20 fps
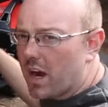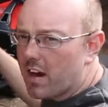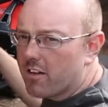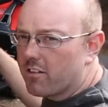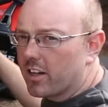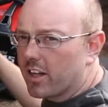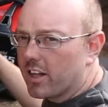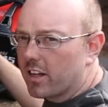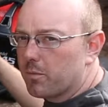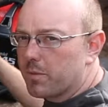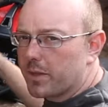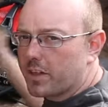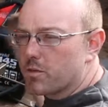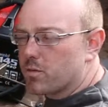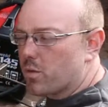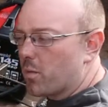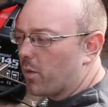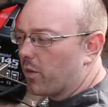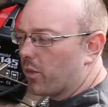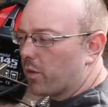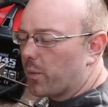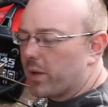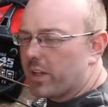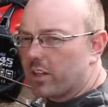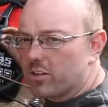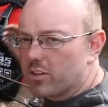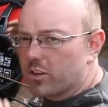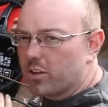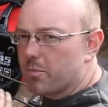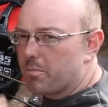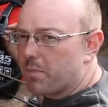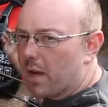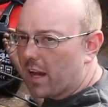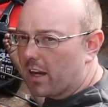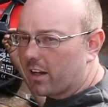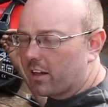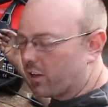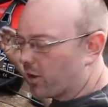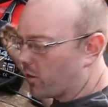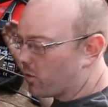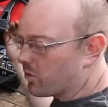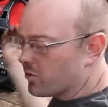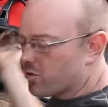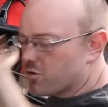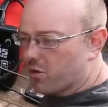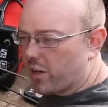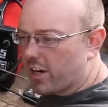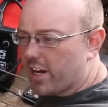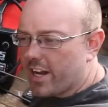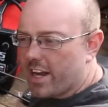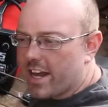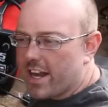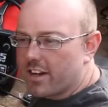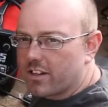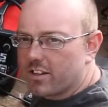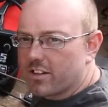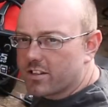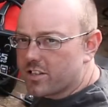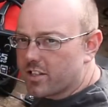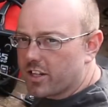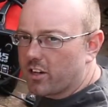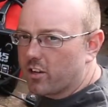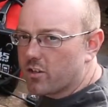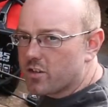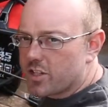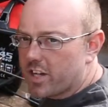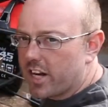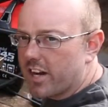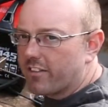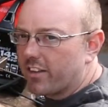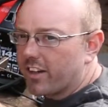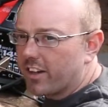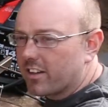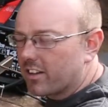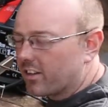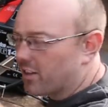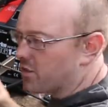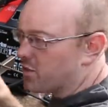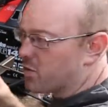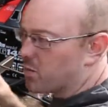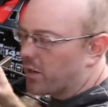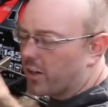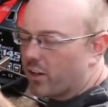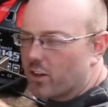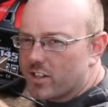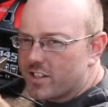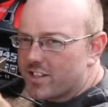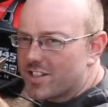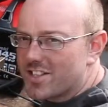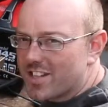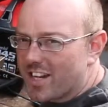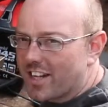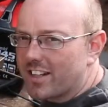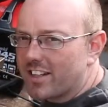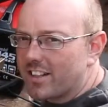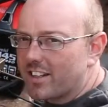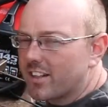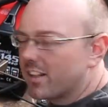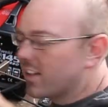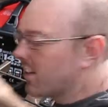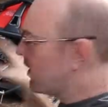parallel because we want the wheels on the back going straight ahead because they're not steering, because we're not insane.